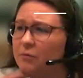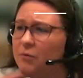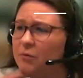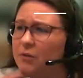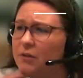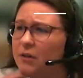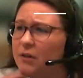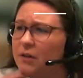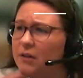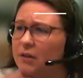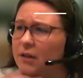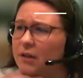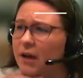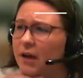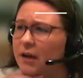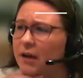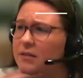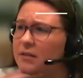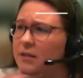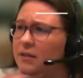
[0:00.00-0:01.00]
Well,
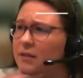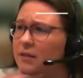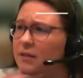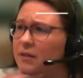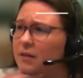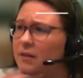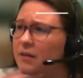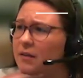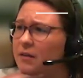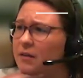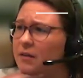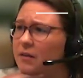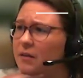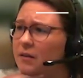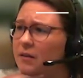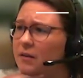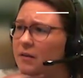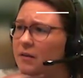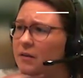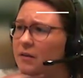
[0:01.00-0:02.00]
yeah, because I think,
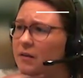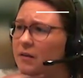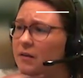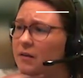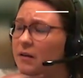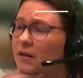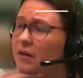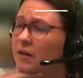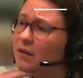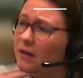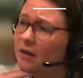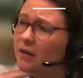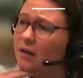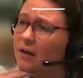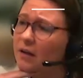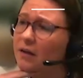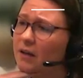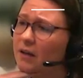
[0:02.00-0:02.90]
yeah,